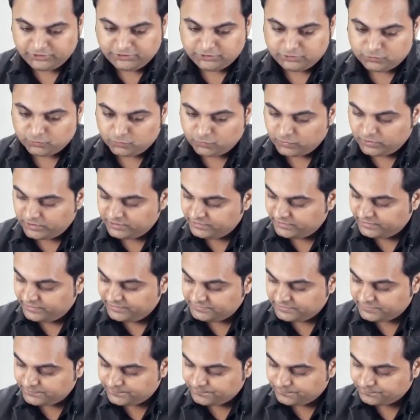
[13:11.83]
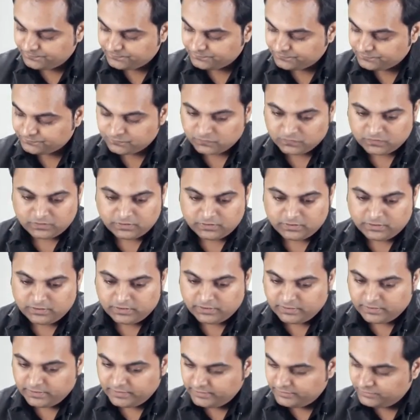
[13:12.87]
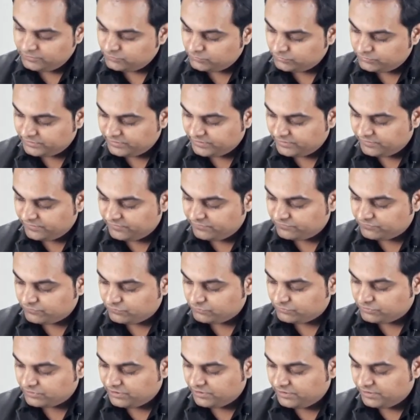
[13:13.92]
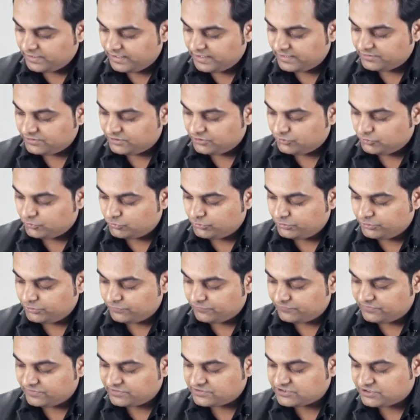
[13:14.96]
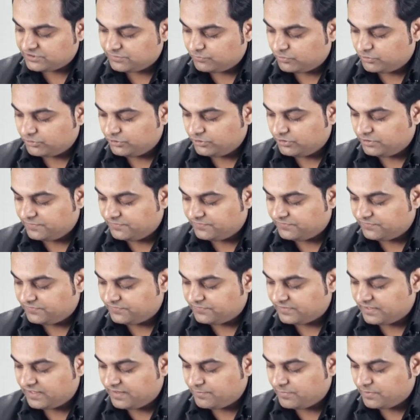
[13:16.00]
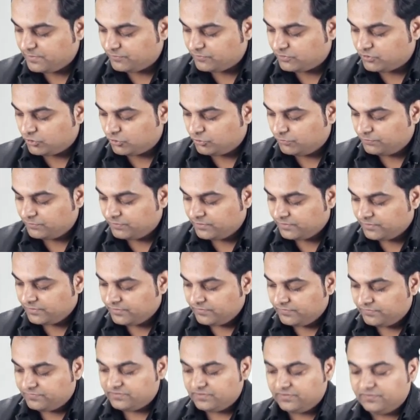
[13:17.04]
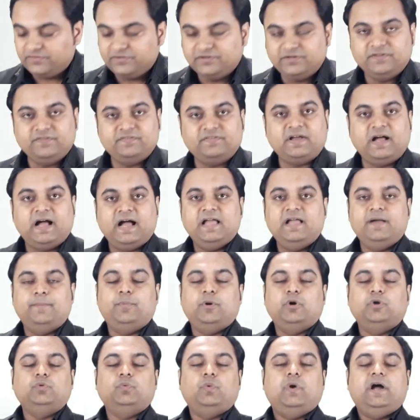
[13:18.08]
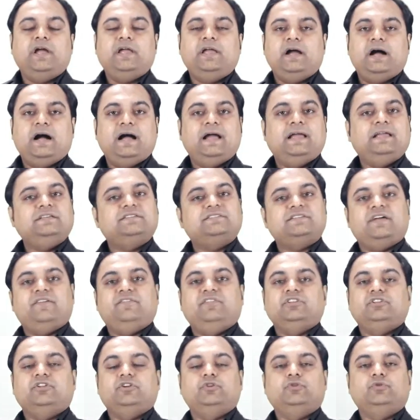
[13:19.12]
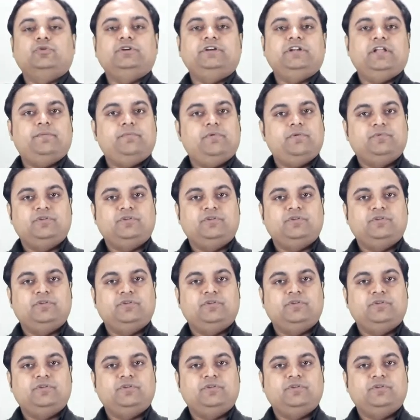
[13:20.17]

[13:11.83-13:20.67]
× 10³, and the unit of section modulus is mm³. Since it is I upon Y, I is having the unit mm⁴,